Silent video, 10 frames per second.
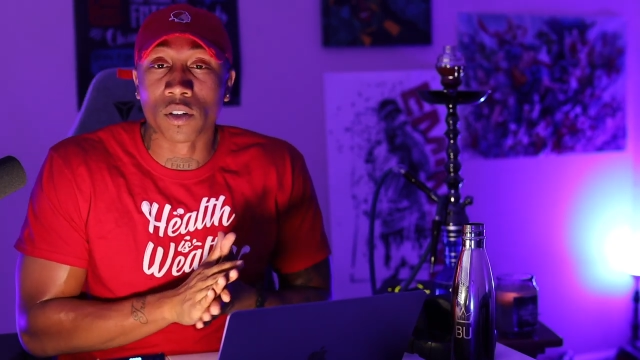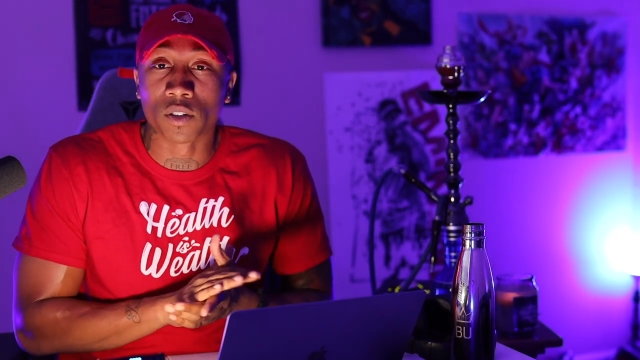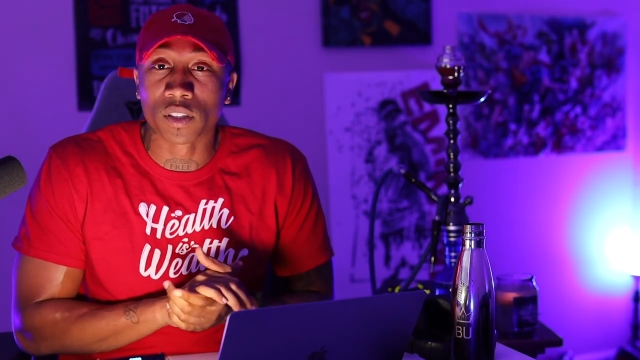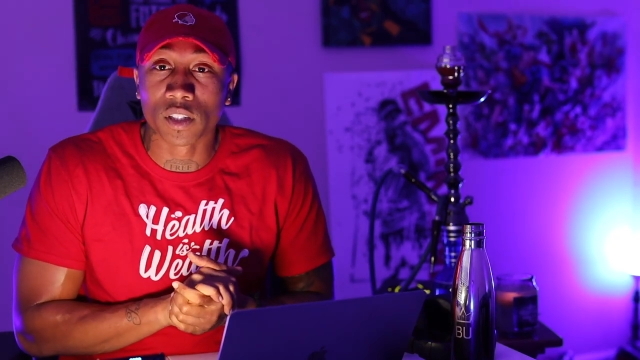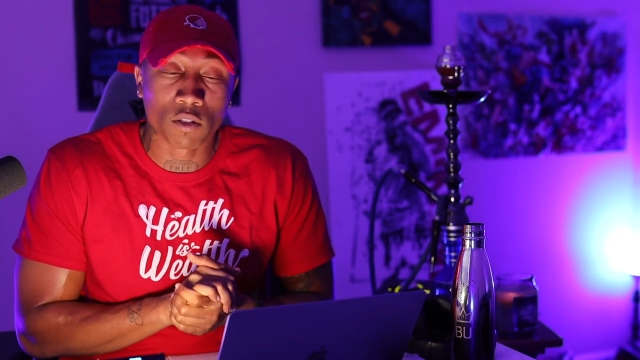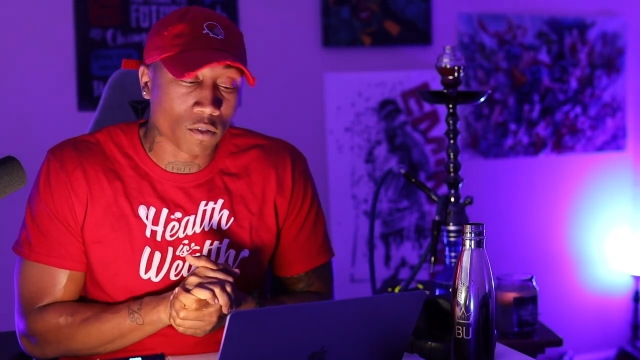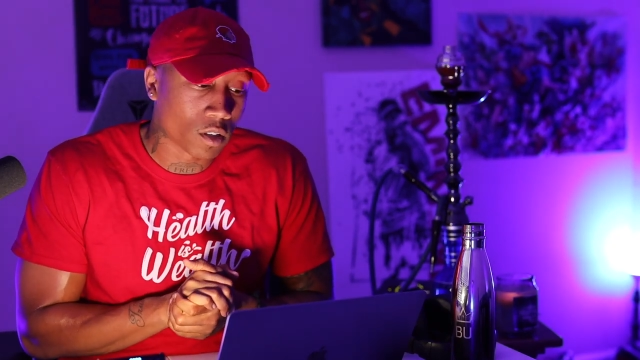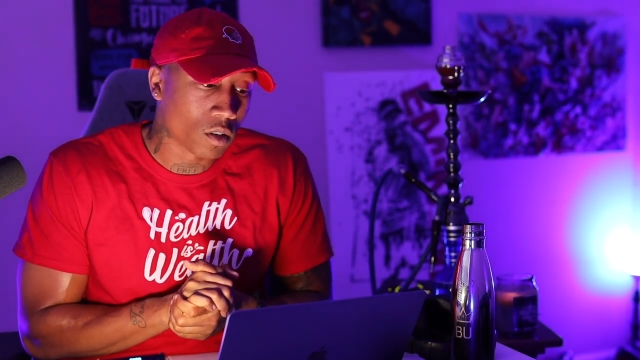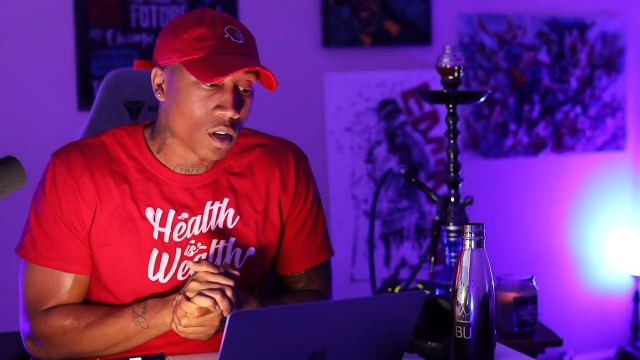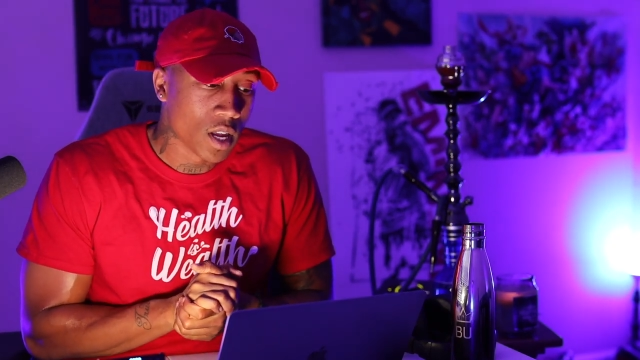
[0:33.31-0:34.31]
or cell
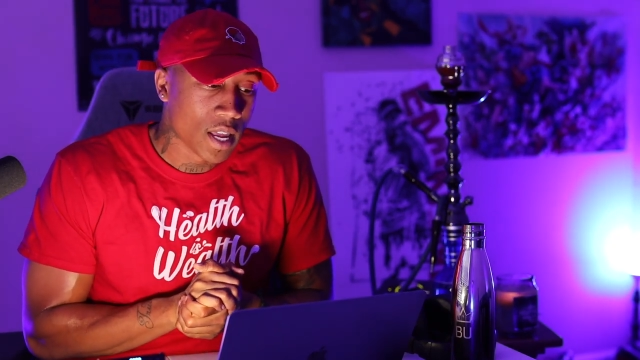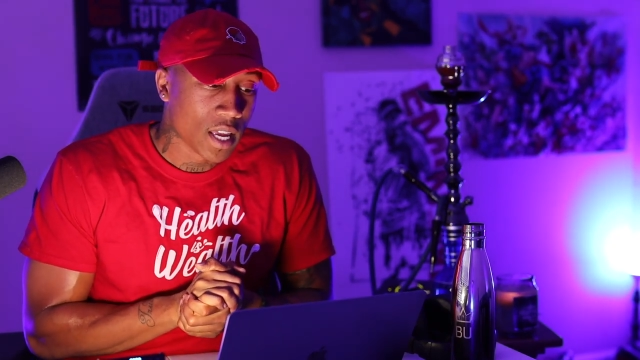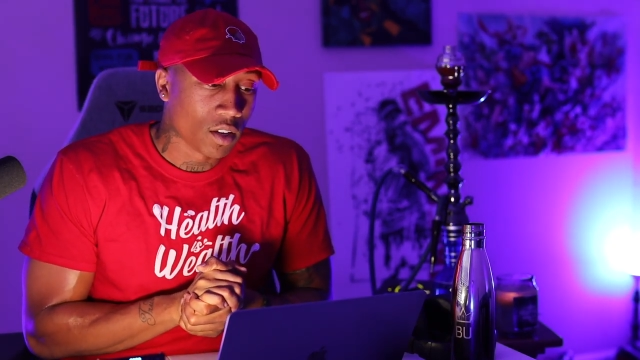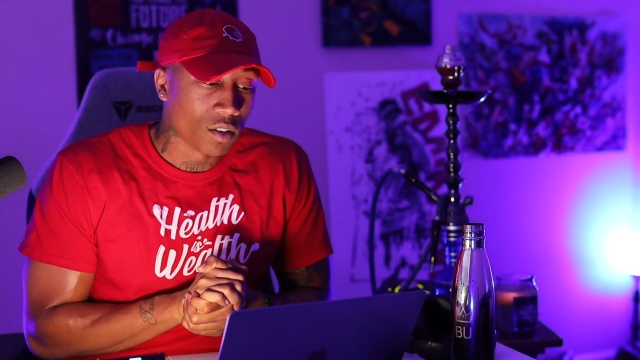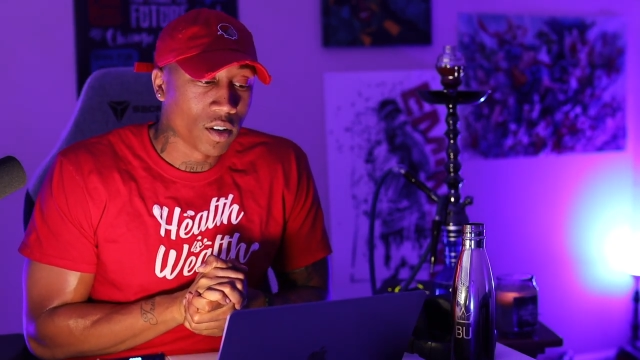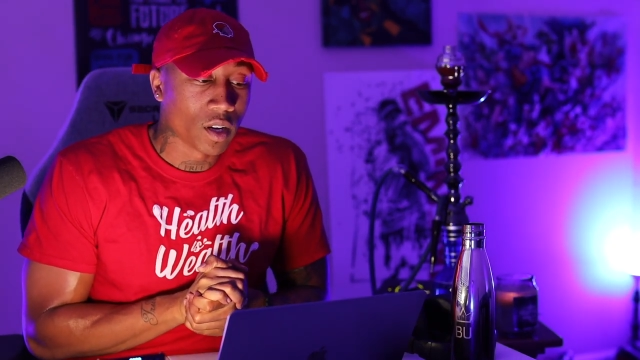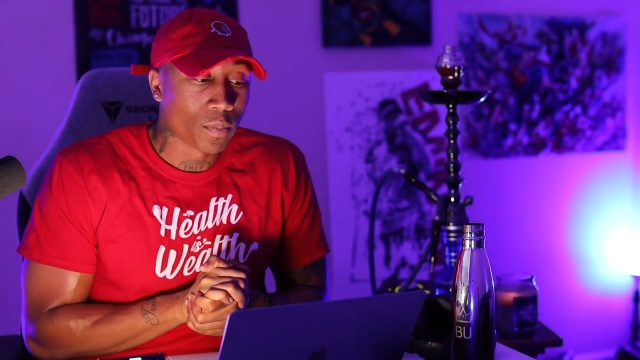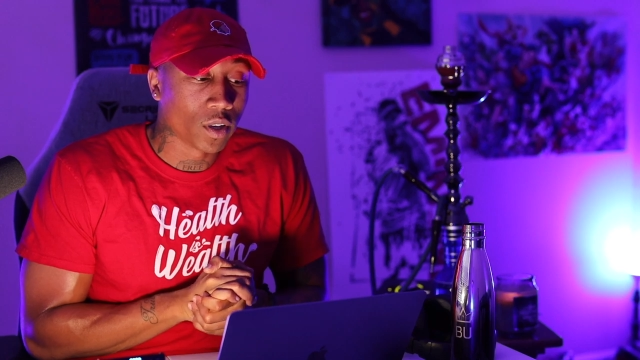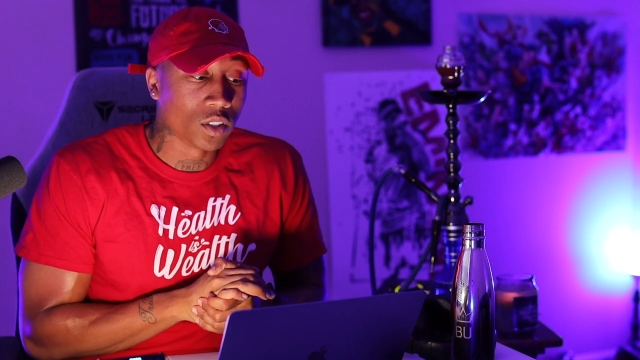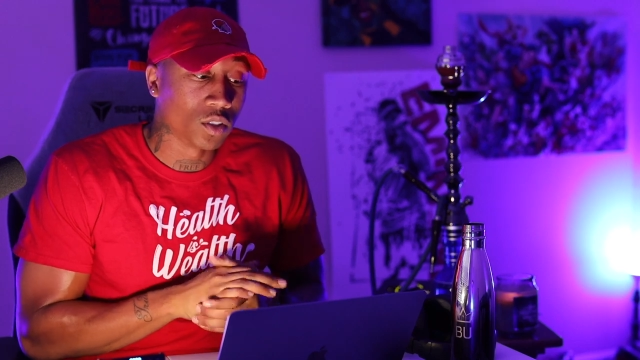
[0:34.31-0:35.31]
phone. You can go ahead
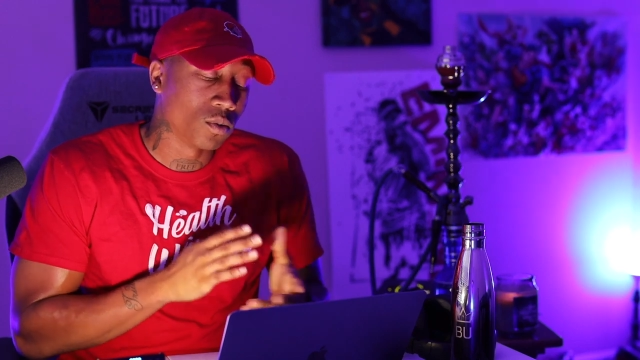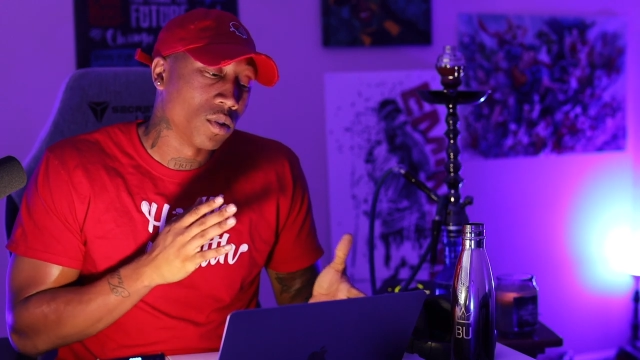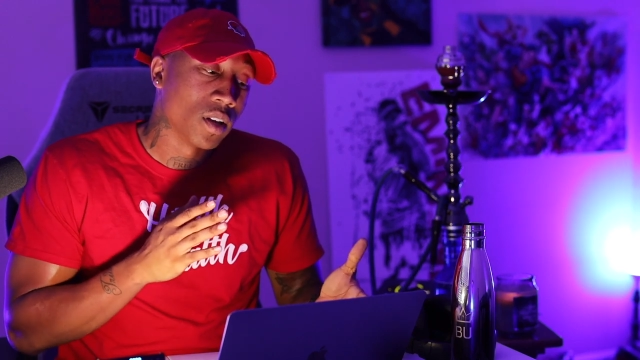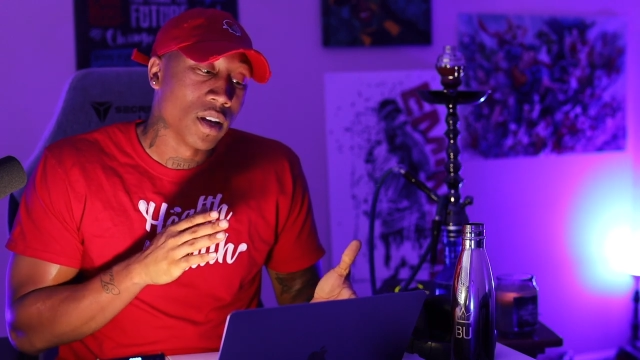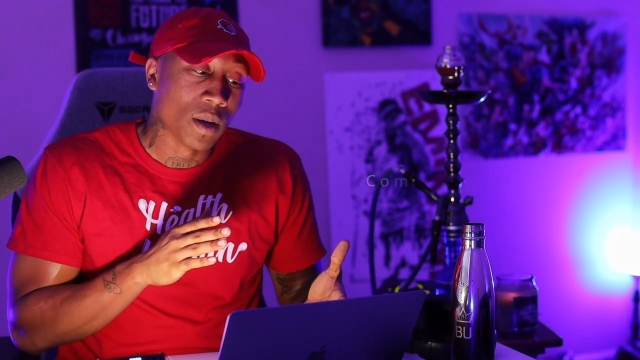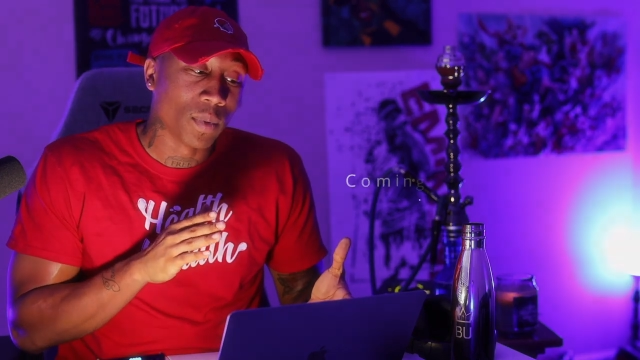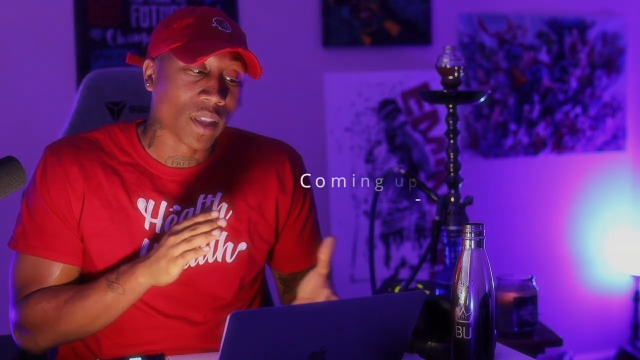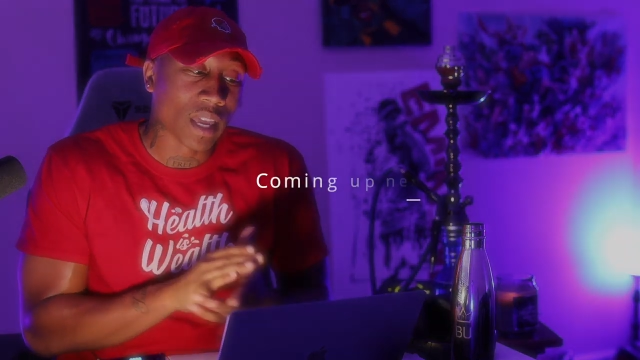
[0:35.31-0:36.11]
and purchase you one. But